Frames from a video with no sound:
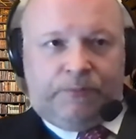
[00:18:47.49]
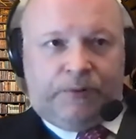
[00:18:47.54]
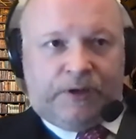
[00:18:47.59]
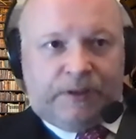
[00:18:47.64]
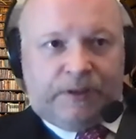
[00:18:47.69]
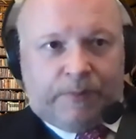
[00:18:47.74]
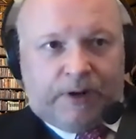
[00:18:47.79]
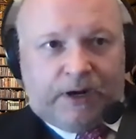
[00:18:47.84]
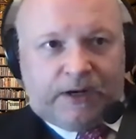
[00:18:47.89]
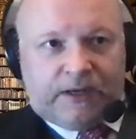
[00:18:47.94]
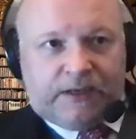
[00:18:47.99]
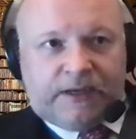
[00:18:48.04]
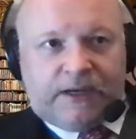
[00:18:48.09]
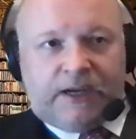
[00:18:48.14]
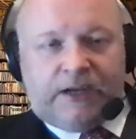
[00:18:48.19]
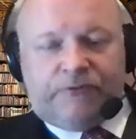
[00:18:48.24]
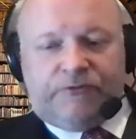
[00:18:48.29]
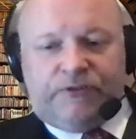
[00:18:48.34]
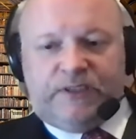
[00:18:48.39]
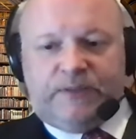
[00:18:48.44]
where the market
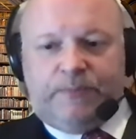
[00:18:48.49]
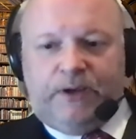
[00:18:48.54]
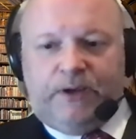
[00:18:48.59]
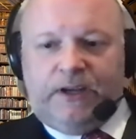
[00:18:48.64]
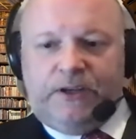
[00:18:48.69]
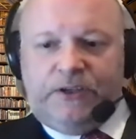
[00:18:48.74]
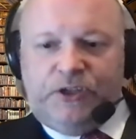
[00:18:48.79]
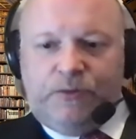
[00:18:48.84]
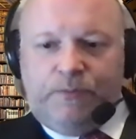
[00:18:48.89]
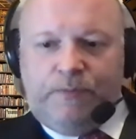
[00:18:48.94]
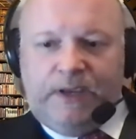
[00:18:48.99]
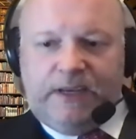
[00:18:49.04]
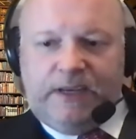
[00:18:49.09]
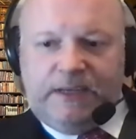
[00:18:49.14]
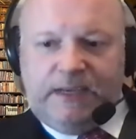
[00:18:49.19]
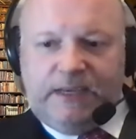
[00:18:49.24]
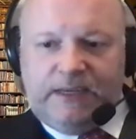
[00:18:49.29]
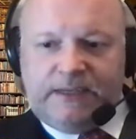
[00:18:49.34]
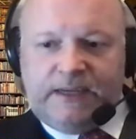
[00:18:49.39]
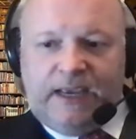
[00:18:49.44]
can't respond, you may
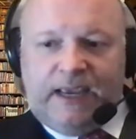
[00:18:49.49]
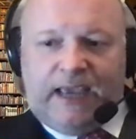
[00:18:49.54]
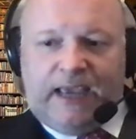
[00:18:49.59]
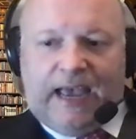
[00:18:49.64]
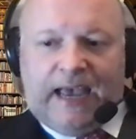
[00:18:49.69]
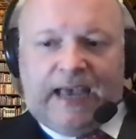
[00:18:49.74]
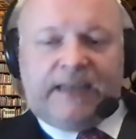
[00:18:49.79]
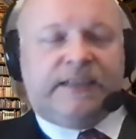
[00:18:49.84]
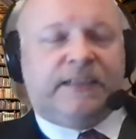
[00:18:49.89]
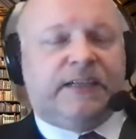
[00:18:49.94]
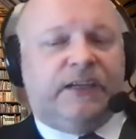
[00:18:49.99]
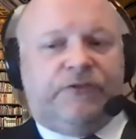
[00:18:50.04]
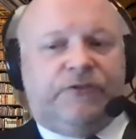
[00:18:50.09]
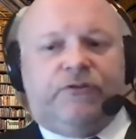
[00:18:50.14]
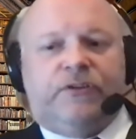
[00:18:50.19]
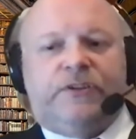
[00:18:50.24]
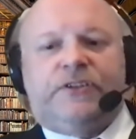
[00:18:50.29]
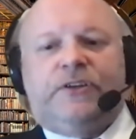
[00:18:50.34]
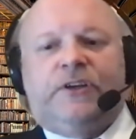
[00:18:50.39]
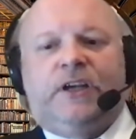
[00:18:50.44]
need
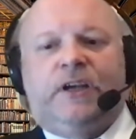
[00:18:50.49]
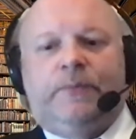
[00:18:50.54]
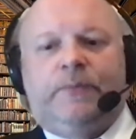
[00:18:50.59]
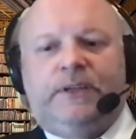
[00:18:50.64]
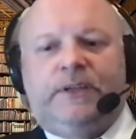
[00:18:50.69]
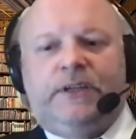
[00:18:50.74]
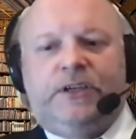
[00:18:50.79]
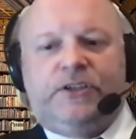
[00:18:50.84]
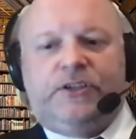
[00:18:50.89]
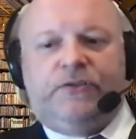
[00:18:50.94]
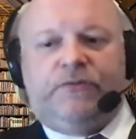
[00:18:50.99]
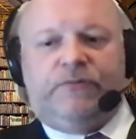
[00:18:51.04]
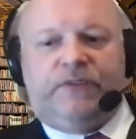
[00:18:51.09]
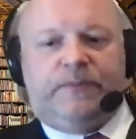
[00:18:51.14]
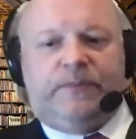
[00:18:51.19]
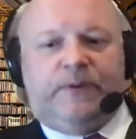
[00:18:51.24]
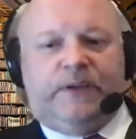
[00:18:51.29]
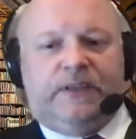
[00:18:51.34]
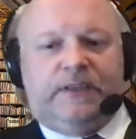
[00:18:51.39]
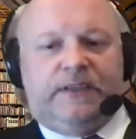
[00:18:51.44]
antitrust or competition
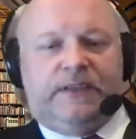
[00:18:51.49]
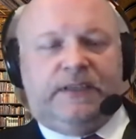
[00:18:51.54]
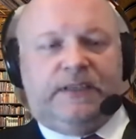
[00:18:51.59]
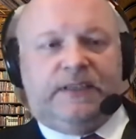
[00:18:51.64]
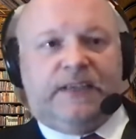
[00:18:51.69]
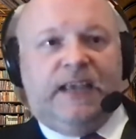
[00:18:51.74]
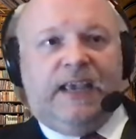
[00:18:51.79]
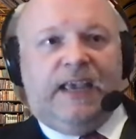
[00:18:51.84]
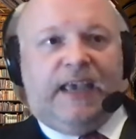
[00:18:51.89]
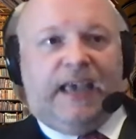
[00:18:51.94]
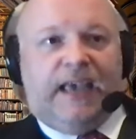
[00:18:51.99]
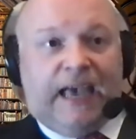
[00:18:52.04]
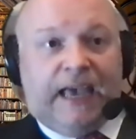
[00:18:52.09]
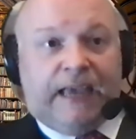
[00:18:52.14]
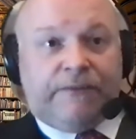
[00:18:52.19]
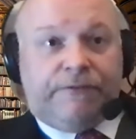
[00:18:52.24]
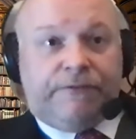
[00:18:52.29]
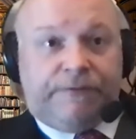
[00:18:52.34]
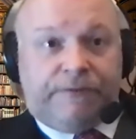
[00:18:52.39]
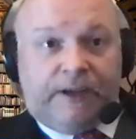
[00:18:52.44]
responses.
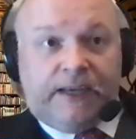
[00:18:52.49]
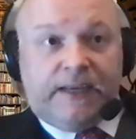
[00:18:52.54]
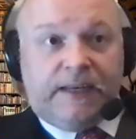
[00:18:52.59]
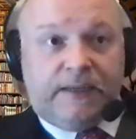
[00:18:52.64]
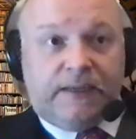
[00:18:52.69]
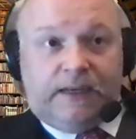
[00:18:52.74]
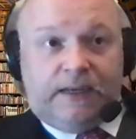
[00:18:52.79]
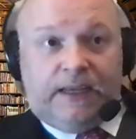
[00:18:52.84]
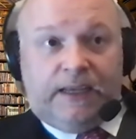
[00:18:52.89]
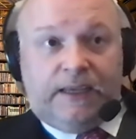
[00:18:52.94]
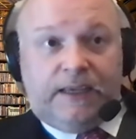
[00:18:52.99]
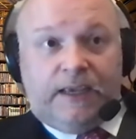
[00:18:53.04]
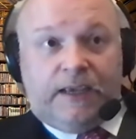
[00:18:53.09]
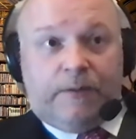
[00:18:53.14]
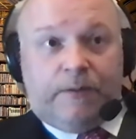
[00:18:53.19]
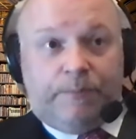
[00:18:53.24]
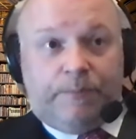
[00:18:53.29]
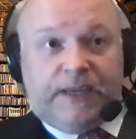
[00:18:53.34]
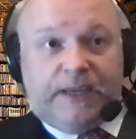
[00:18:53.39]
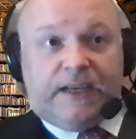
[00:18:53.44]
And finally,
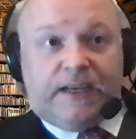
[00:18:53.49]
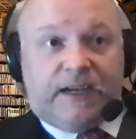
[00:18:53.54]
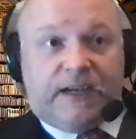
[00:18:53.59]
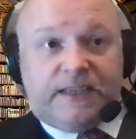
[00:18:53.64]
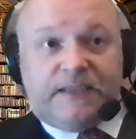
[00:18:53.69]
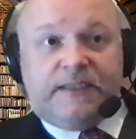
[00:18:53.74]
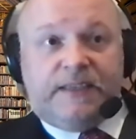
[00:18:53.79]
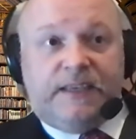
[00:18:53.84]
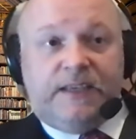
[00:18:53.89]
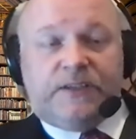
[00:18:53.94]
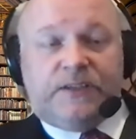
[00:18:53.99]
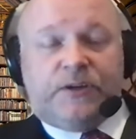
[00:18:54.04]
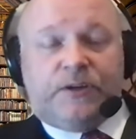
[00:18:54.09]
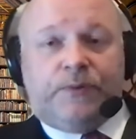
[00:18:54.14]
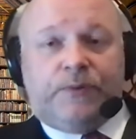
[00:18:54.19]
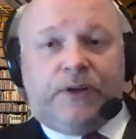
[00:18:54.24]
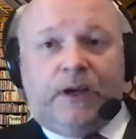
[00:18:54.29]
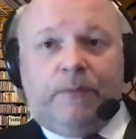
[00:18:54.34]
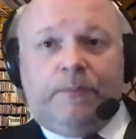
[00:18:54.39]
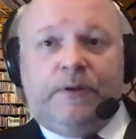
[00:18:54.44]
because these are
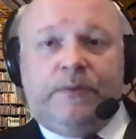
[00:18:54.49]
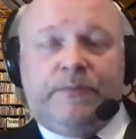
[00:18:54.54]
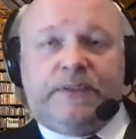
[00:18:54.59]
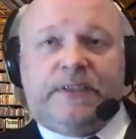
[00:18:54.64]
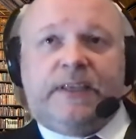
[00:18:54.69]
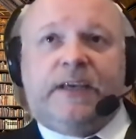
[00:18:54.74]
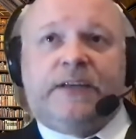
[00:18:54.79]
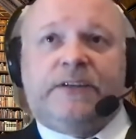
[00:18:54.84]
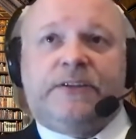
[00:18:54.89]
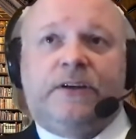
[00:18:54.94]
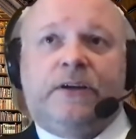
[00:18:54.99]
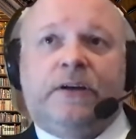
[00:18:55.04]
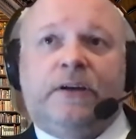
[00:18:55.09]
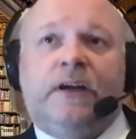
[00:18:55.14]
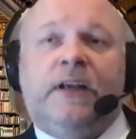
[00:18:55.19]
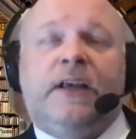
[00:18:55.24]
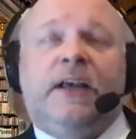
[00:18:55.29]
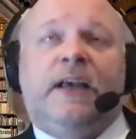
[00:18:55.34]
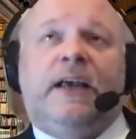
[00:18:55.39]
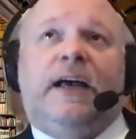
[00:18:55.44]
problems that are
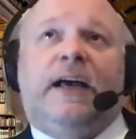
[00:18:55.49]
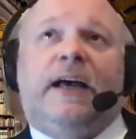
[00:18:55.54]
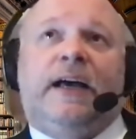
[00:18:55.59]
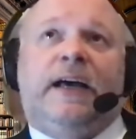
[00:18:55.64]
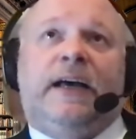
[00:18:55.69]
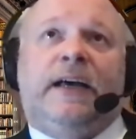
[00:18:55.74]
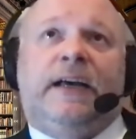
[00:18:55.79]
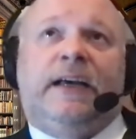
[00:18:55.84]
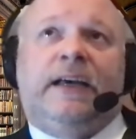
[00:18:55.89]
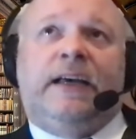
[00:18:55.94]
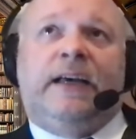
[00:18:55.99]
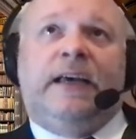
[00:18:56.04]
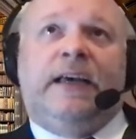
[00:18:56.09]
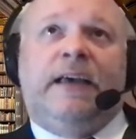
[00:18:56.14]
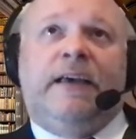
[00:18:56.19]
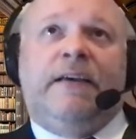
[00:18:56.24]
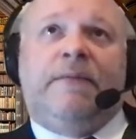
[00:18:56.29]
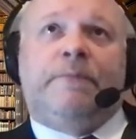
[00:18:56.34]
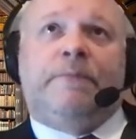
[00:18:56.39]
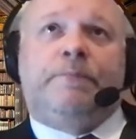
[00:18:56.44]

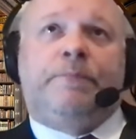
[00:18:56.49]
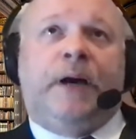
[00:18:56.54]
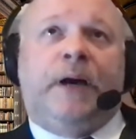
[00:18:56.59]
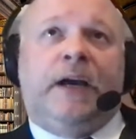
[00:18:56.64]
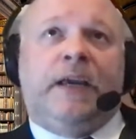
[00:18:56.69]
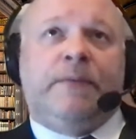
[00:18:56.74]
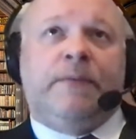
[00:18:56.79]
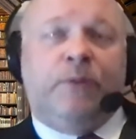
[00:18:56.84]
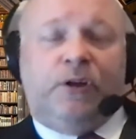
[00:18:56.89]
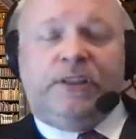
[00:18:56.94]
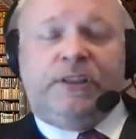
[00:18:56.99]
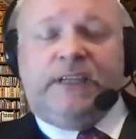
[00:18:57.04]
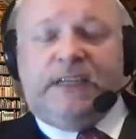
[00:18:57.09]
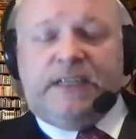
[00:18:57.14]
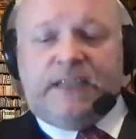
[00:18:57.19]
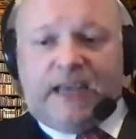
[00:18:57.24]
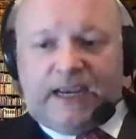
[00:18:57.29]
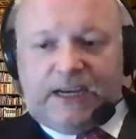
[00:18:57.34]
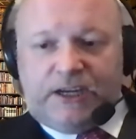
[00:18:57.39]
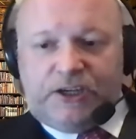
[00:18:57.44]
by
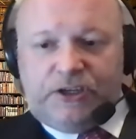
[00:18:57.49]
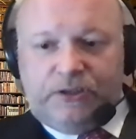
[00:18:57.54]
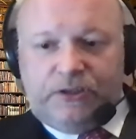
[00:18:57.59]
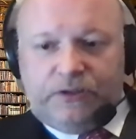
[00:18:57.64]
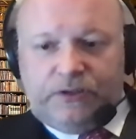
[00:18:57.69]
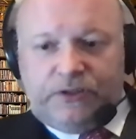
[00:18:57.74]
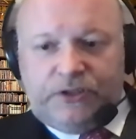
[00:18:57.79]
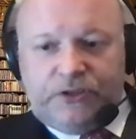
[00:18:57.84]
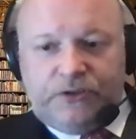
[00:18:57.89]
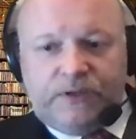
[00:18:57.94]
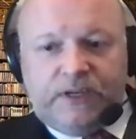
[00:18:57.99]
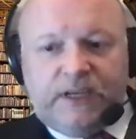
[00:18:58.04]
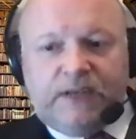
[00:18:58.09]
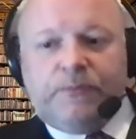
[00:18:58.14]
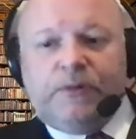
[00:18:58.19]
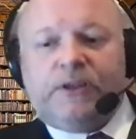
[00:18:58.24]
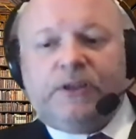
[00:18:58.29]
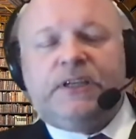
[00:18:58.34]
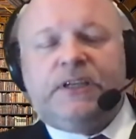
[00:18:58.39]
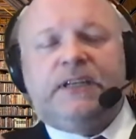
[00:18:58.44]
multinationals, you need
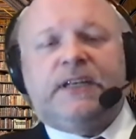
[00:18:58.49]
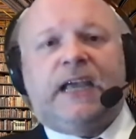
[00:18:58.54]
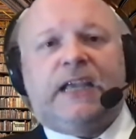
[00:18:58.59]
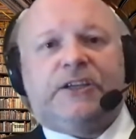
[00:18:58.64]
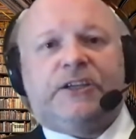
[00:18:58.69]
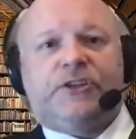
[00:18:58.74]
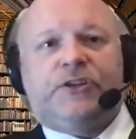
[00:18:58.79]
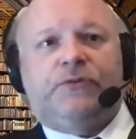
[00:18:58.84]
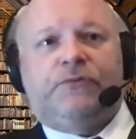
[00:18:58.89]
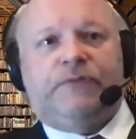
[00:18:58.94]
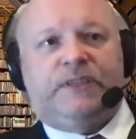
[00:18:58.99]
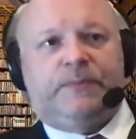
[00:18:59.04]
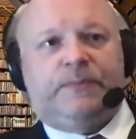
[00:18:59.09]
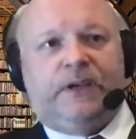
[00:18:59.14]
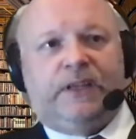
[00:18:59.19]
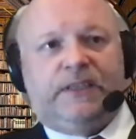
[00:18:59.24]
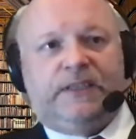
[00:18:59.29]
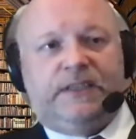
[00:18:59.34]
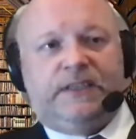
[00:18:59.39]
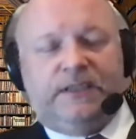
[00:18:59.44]
multinational
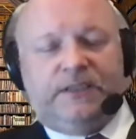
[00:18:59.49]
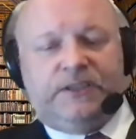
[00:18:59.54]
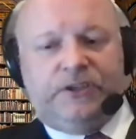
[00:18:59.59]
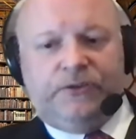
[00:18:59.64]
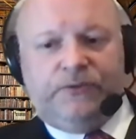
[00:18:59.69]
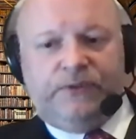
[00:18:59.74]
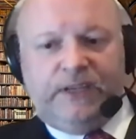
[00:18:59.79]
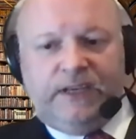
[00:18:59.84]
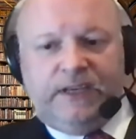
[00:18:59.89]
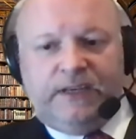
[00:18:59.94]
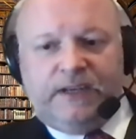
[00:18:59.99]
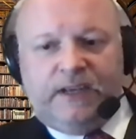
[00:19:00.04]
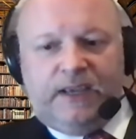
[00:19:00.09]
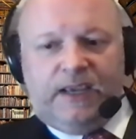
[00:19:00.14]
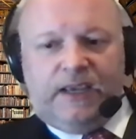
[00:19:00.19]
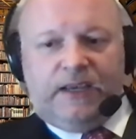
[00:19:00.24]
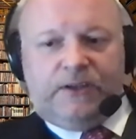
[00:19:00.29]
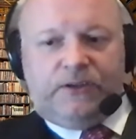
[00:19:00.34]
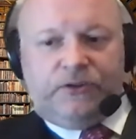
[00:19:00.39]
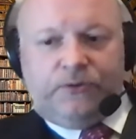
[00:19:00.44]
responses. You need
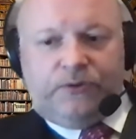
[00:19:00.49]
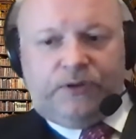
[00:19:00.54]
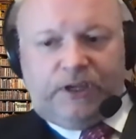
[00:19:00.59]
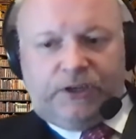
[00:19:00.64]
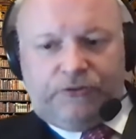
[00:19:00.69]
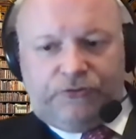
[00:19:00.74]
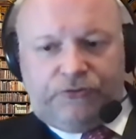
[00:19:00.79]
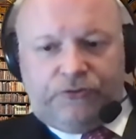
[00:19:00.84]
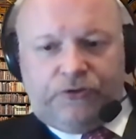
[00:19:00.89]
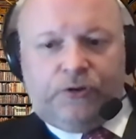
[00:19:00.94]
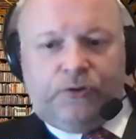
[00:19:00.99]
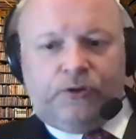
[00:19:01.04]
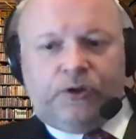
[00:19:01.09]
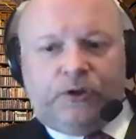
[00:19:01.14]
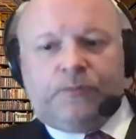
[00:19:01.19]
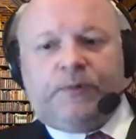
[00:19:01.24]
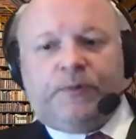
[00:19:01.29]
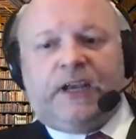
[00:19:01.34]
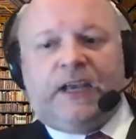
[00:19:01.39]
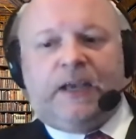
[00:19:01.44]
to control
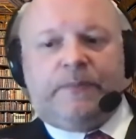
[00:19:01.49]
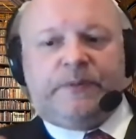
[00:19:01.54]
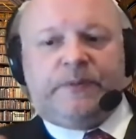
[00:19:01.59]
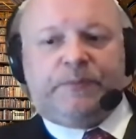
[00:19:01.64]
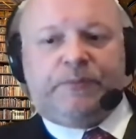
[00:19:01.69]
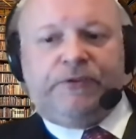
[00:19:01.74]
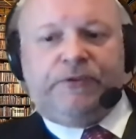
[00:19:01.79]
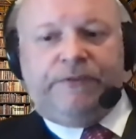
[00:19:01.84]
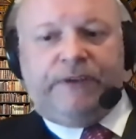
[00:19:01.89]
or perhaps